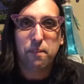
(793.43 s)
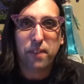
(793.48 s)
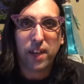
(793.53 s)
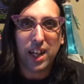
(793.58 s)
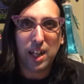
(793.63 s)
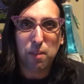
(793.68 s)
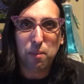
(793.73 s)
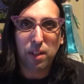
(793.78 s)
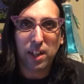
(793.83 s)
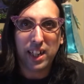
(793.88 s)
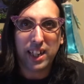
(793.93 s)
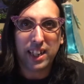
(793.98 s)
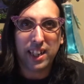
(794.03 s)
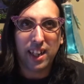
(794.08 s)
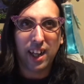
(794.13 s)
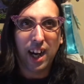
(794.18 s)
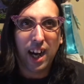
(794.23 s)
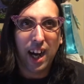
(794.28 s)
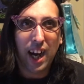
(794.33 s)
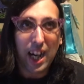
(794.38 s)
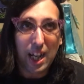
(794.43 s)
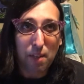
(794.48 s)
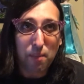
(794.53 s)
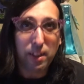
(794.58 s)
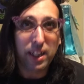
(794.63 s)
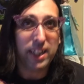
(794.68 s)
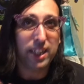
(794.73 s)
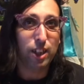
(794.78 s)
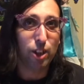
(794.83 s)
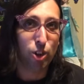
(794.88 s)
I'm like, I'm
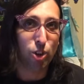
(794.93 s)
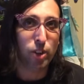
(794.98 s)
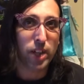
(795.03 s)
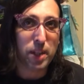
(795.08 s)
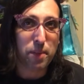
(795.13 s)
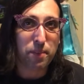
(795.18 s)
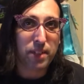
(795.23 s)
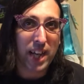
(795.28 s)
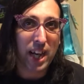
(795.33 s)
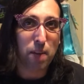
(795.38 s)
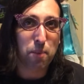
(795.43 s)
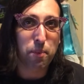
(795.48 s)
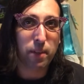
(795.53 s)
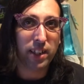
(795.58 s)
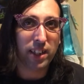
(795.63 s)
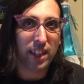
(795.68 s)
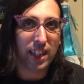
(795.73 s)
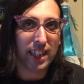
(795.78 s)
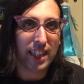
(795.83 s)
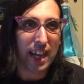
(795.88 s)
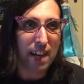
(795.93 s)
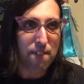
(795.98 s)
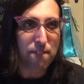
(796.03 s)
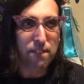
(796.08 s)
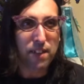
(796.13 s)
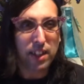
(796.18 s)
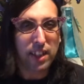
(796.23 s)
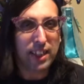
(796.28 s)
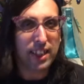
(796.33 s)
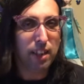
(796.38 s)
getting creeped out, but like I
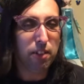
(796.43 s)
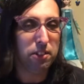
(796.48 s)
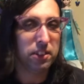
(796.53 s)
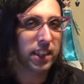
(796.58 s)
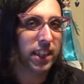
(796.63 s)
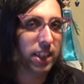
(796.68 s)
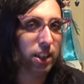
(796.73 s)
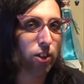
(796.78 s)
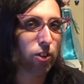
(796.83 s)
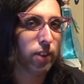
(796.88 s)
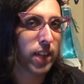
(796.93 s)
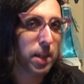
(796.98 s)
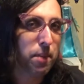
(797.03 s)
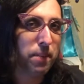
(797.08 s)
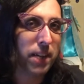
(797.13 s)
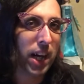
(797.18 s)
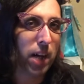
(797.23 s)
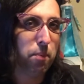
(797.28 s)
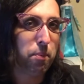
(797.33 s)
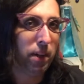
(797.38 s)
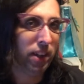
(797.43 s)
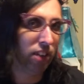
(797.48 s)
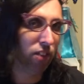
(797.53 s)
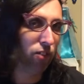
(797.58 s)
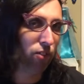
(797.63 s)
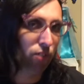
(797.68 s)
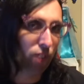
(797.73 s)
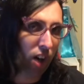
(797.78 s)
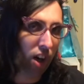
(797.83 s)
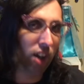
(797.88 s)
felt like I was getting creeped out by
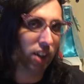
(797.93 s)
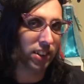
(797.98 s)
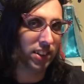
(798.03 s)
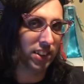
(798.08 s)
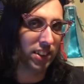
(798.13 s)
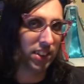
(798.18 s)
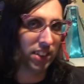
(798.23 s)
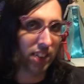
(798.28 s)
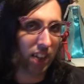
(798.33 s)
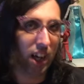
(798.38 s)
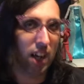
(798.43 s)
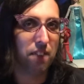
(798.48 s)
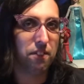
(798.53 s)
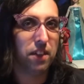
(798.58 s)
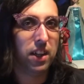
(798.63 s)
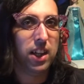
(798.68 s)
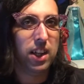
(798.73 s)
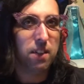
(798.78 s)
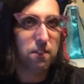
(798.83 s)
the wrong stuff.